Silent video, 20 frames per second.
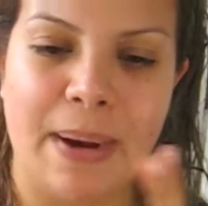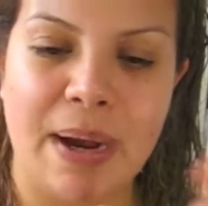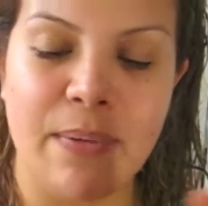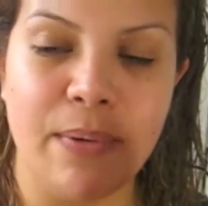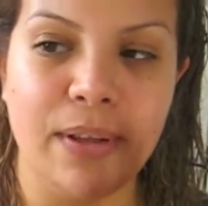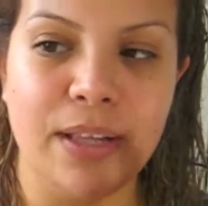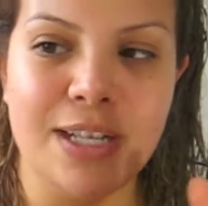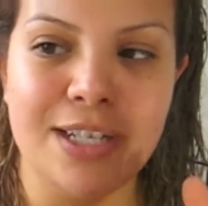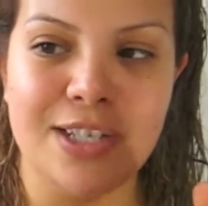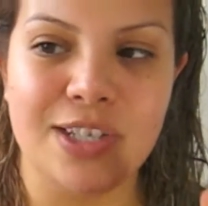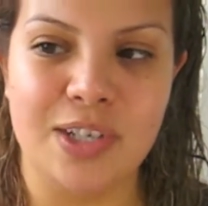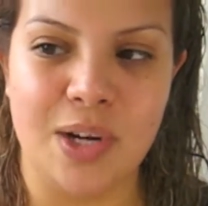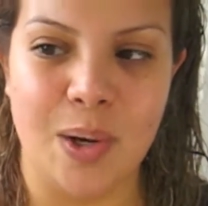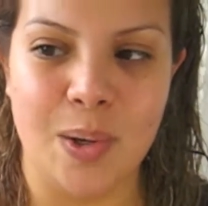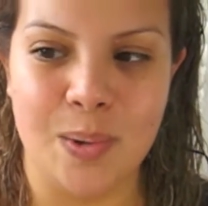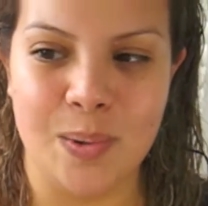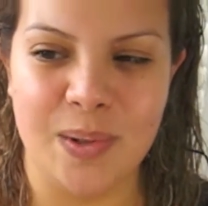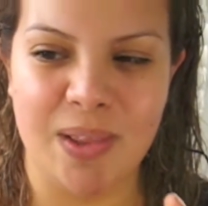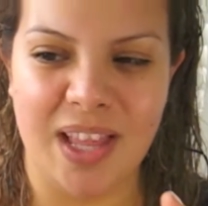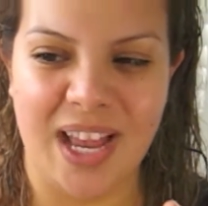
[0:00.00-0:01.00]
I really
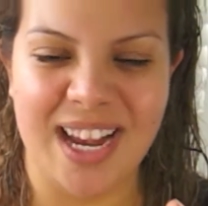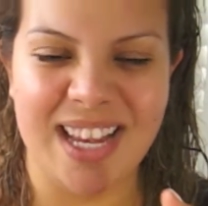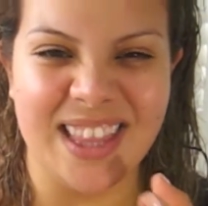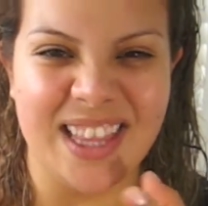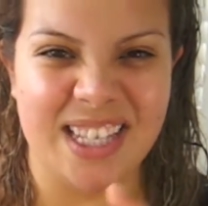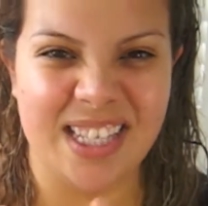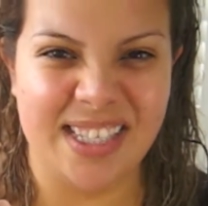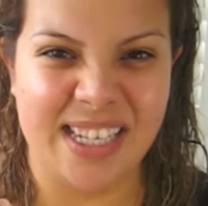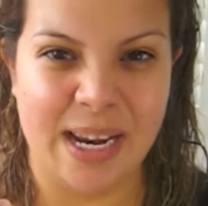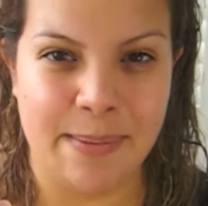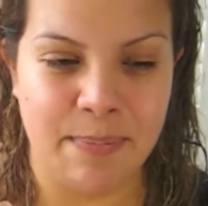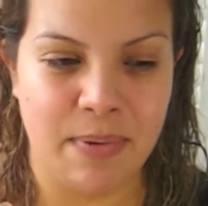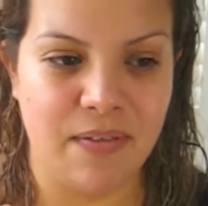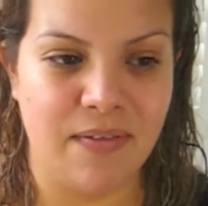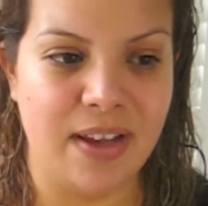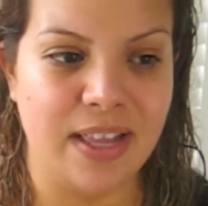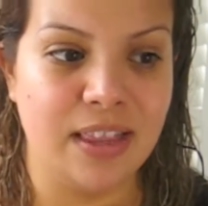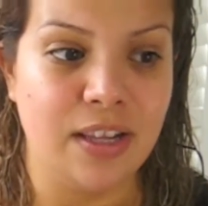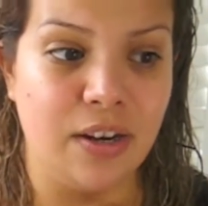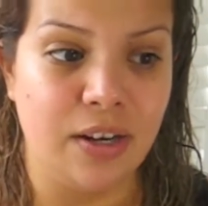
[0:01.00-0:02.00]
don't like the shape of
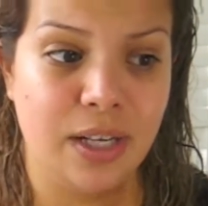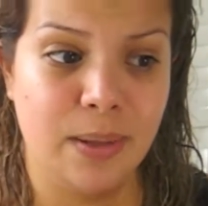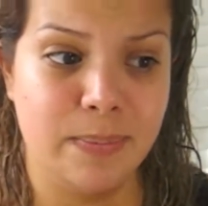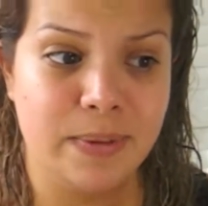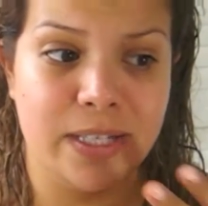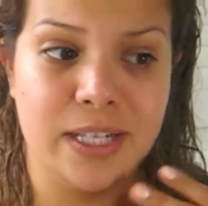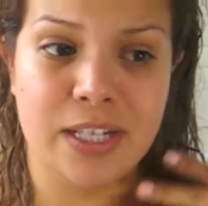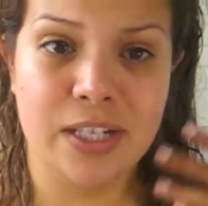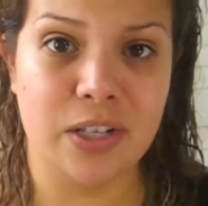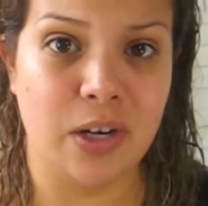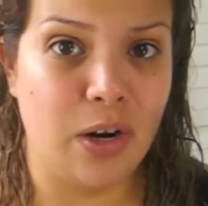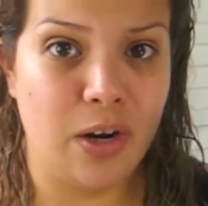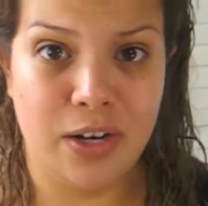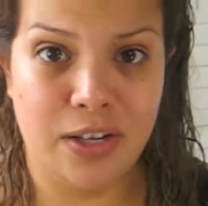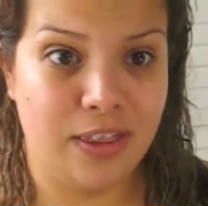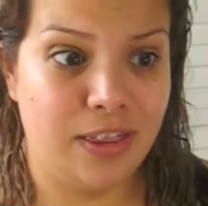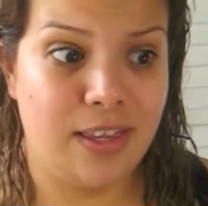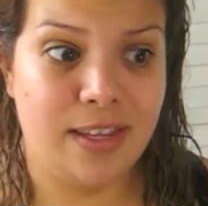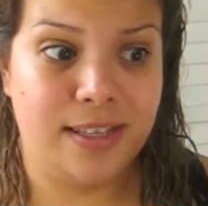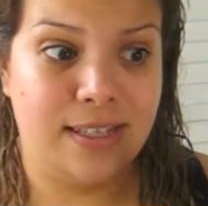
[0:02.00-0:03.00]
it. Their lipsticks are
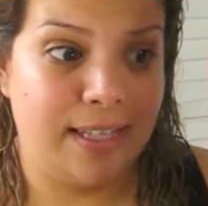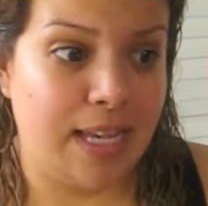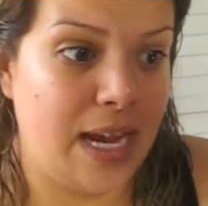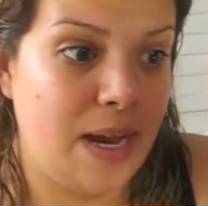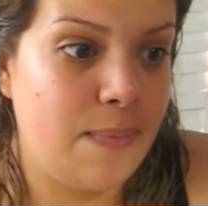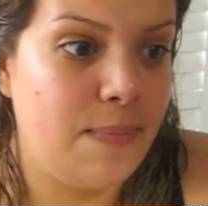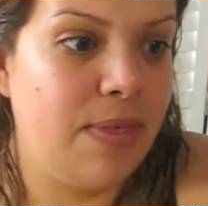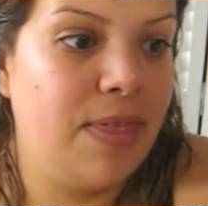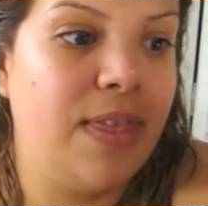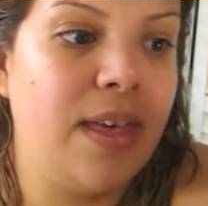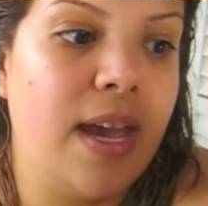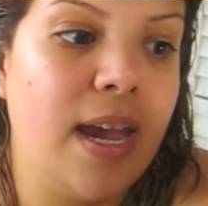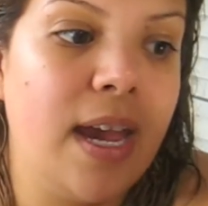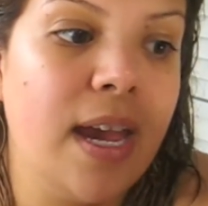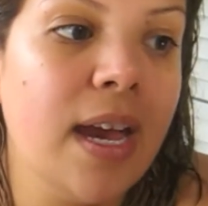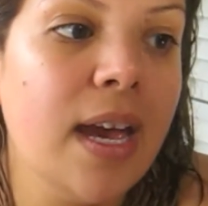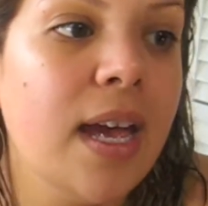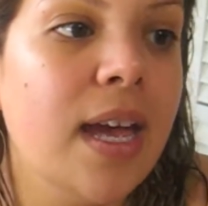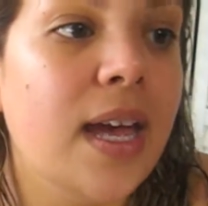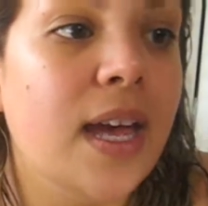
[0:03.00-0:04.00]
the same
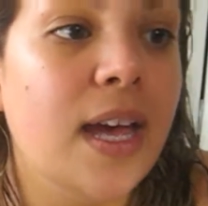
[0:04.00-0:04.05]
thing.